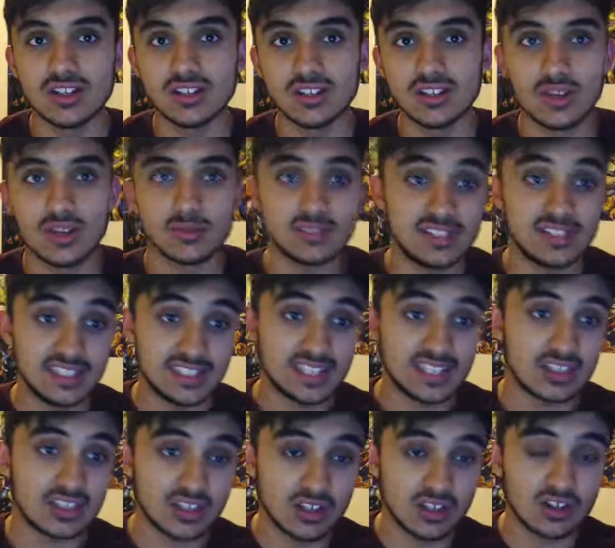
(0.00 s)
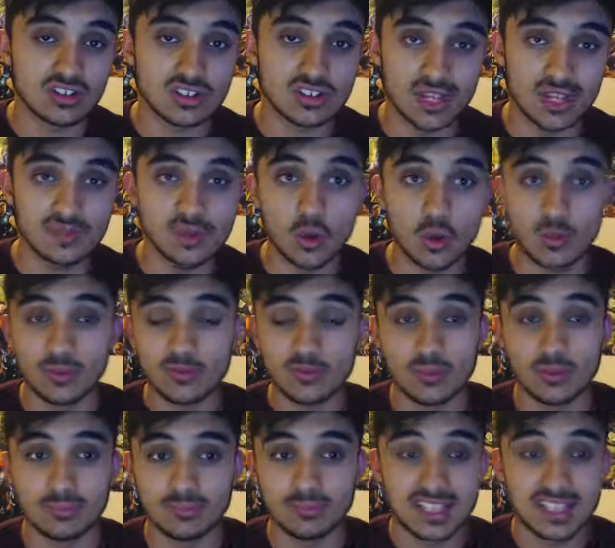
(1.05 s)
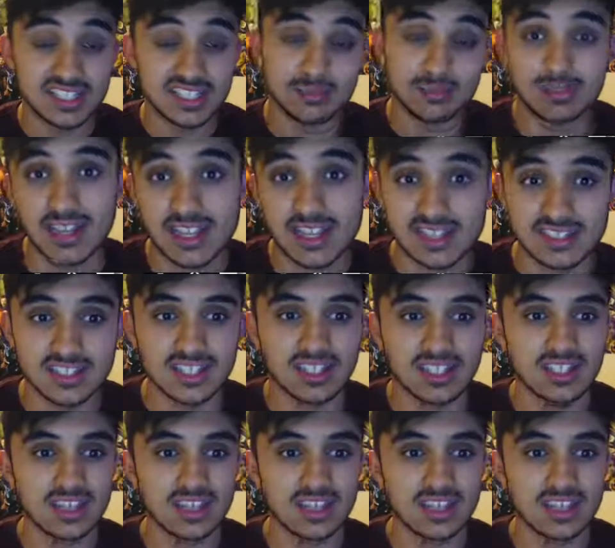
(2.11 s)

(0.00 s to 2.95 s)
that detail Clark's life going from place to place.